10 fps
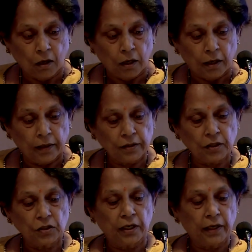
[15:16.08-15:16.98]
It is a
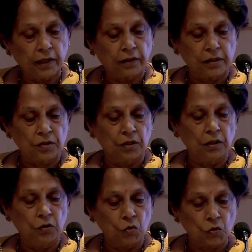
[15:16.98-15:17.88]
genetic testing
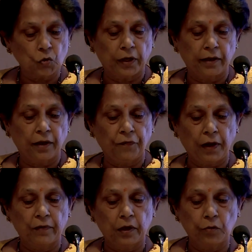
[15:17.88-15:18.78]
used to identify
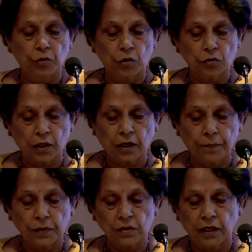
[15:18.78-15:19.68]
individuals or
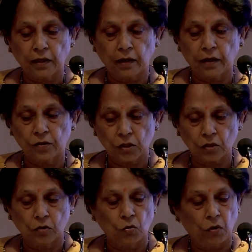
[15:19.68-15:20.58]
couples that are at
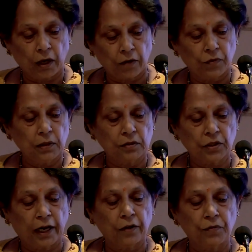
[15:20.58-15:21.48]
risk to have a
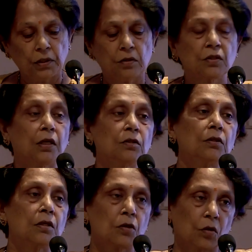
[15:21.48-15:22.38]
child with such
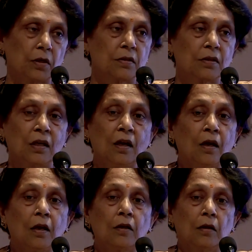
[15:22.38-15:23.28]
disorders.
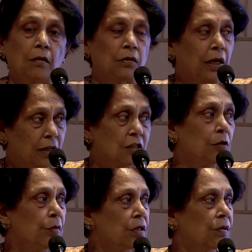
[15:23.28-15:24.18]

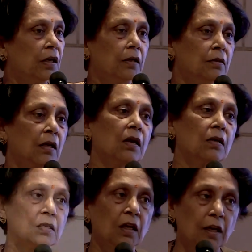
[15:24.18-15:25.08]
Thalassemia screen is a
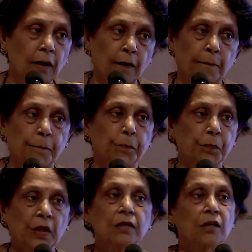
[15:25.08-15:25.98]
classical
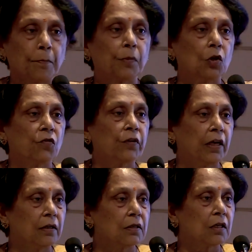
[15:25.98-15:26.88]
example of
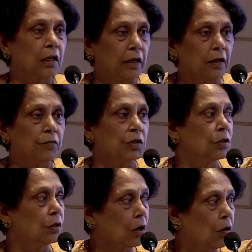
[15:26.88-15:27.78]
carrier screening,
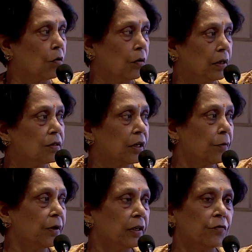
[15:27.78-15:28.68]
which now is
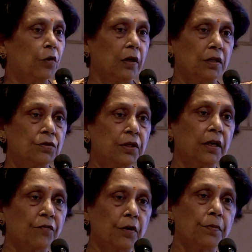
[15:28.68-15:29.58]
recommended for each and
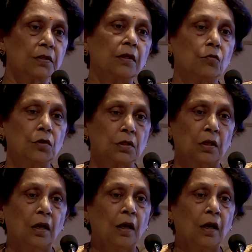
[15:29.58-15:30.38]
every patient who is